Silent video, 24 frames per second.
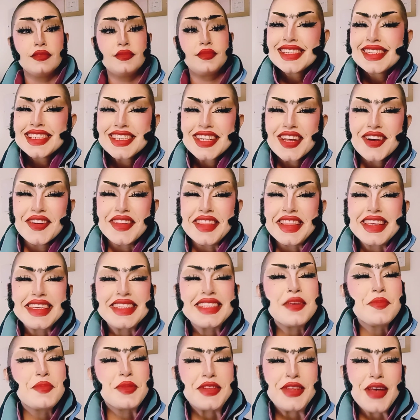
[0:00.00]
So in this
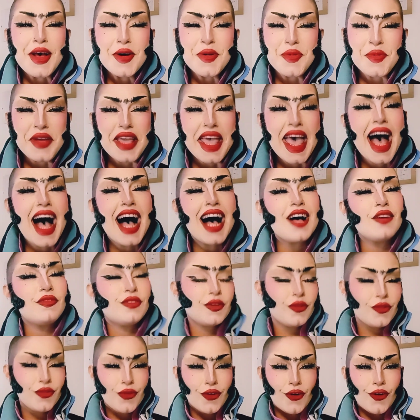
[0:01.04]
episode, we have our
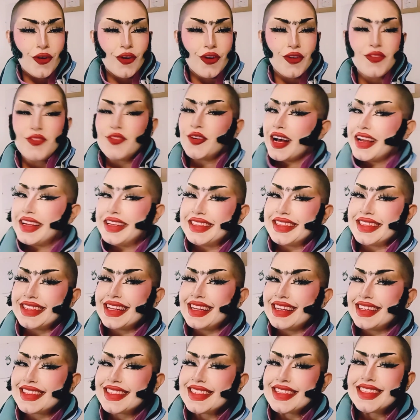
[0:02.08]
4
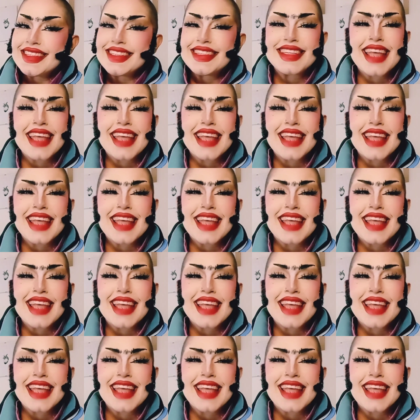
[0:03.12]
finalists,